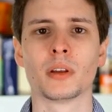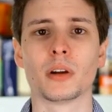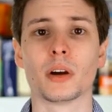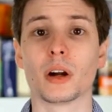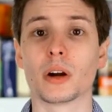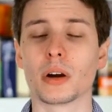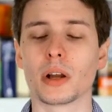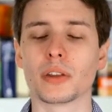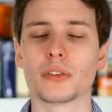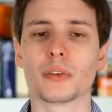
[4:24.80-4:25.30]

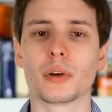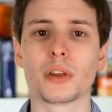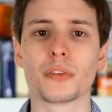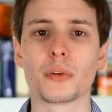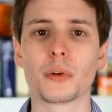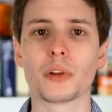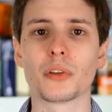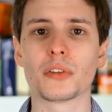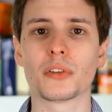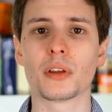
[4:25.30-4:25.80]
Alright, so as
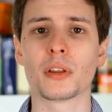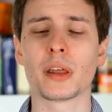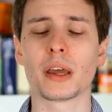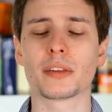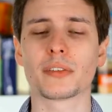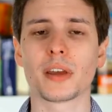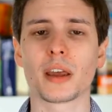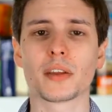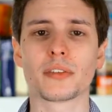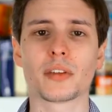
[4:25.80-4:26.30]
you can see in that
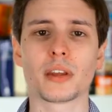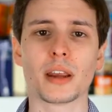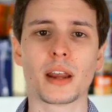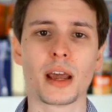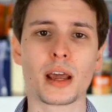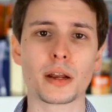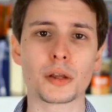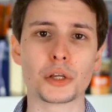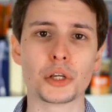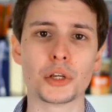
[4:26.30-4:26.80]
test, it
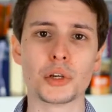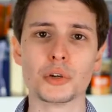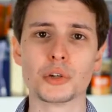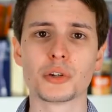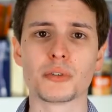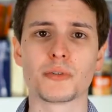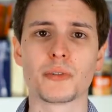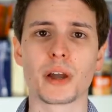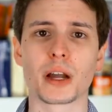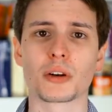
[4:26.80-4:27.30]
had a huge
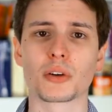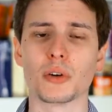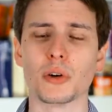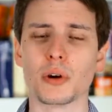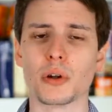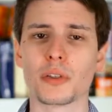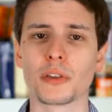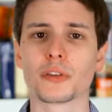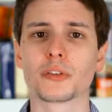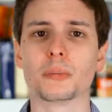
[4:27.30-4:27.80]
effect
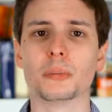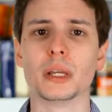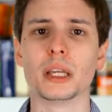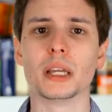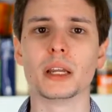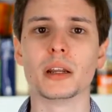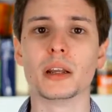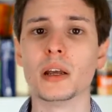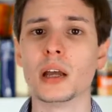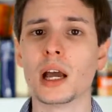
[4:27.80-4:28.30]
on the
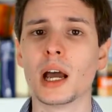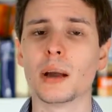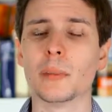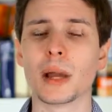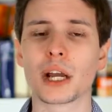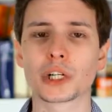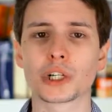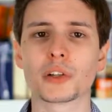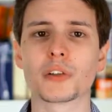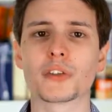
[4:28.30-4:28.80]
speed. I'm
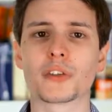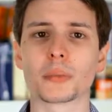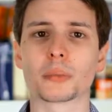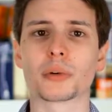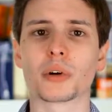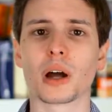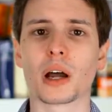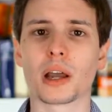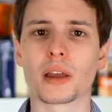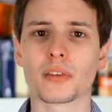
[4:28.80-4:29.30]
actually
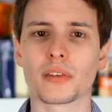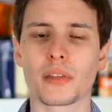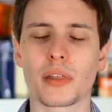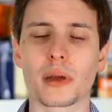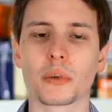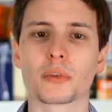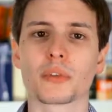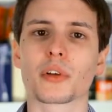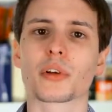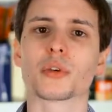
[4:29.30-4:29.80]
surprised
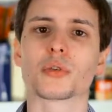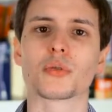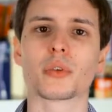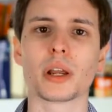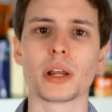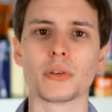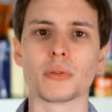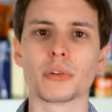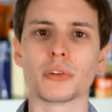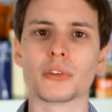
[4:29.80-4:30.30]
that was a
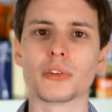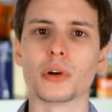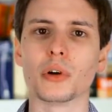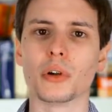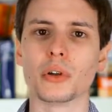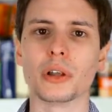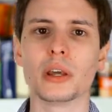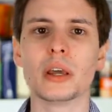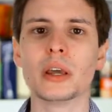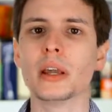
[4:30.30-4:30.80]
great
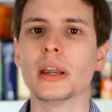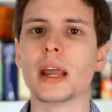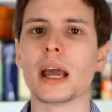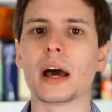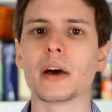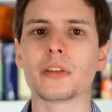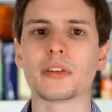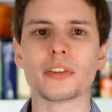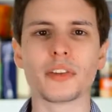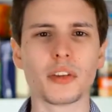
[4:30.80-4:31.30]
result.
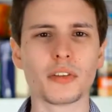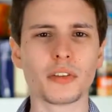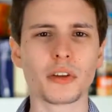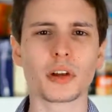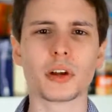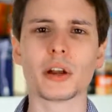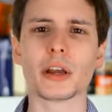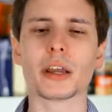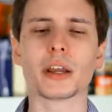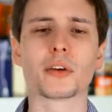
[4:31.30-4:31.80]
Now, this isn't
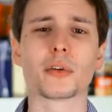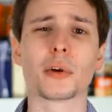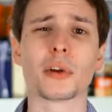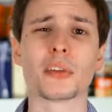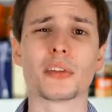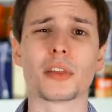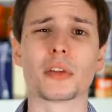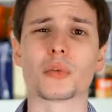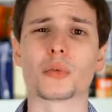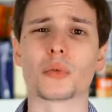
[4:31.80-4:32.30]
going to
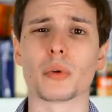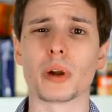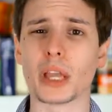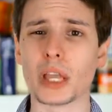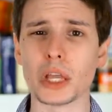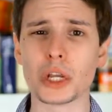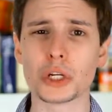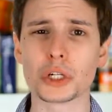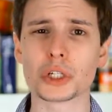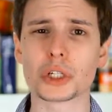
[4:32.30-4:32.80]
increase the
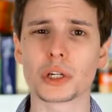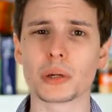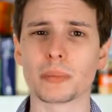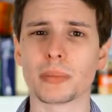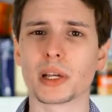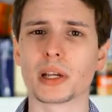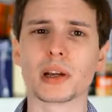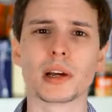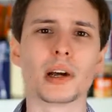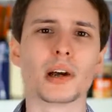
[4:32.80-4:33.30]
range
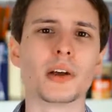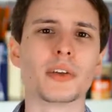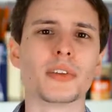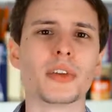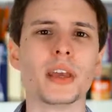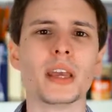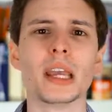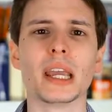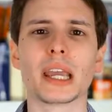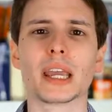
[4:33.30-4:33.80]
because
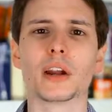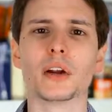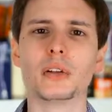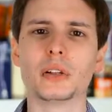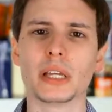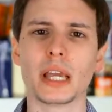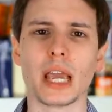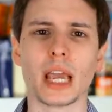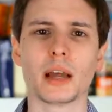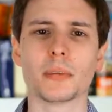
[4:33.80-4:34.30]
it can
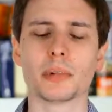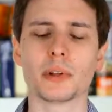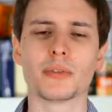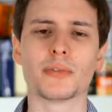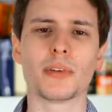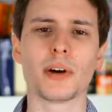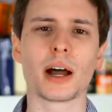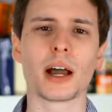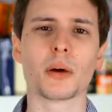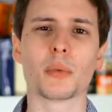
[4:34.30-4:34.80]
only
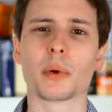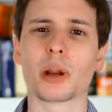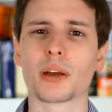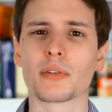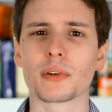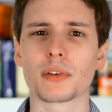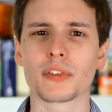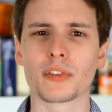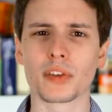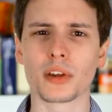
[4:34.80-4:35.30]
amplify
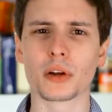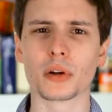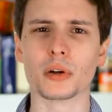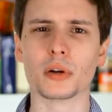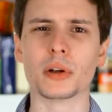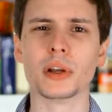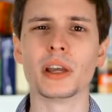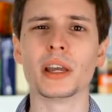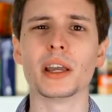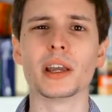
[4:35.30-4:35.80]
whatever
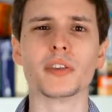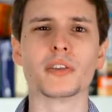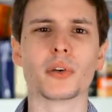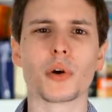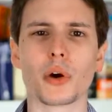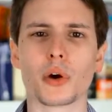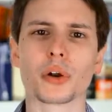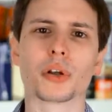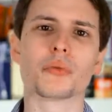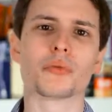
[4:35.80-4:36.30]
signal is
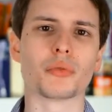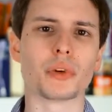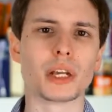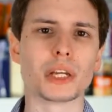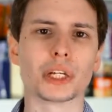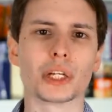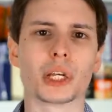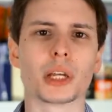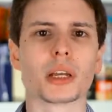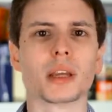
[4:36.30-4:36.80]
already
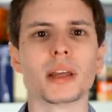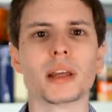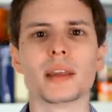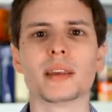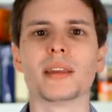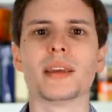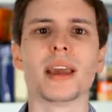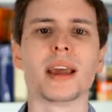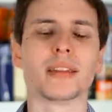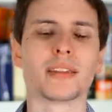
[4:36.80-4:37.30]
reaching
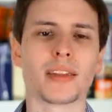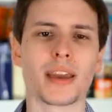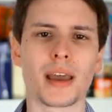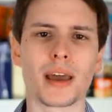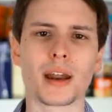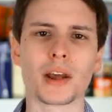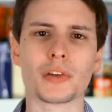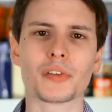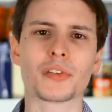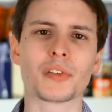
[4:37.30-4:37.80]
the
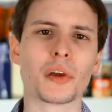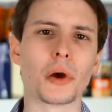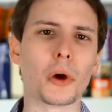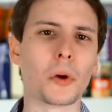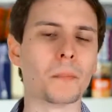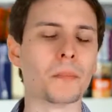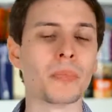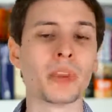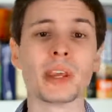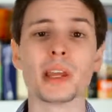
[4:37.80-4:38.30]
antenna.
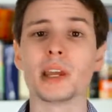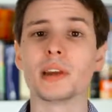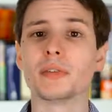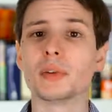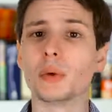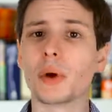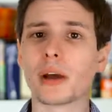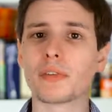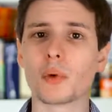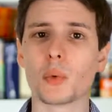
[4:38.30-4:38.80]
So if
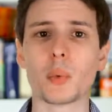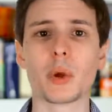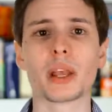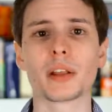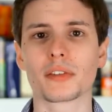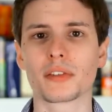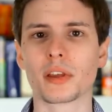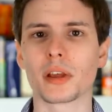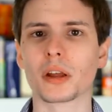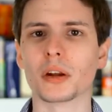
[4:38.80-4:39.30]
you have a weak
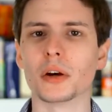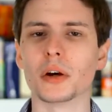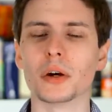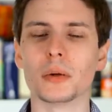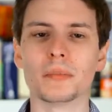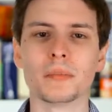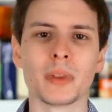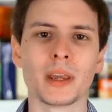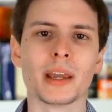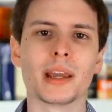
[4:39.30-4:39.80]

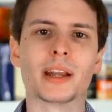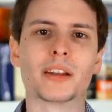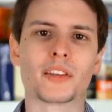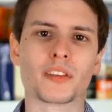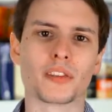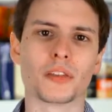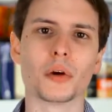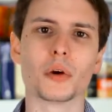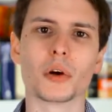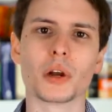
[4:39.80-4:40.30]
signal, it's
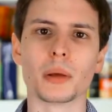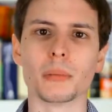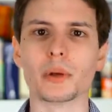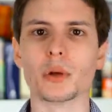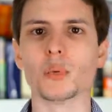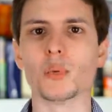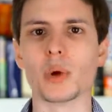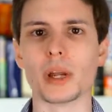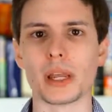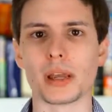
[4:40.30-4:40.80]
still going to be
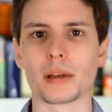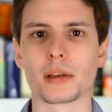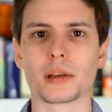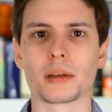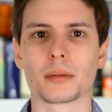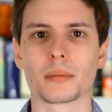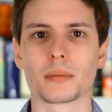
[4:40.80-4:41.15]
weak.